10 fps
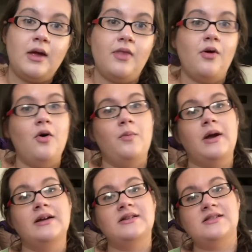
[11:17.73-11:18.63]
we had the whole
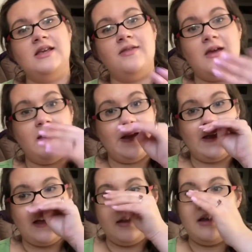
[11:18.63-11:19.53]
pregnancy
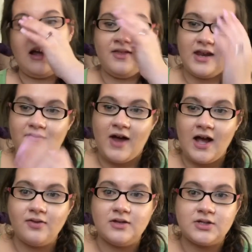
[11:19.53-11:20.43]
thing and now that I've
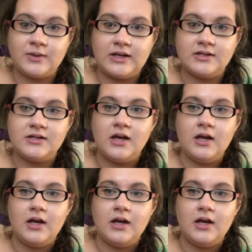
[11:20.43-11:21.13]
had the twins,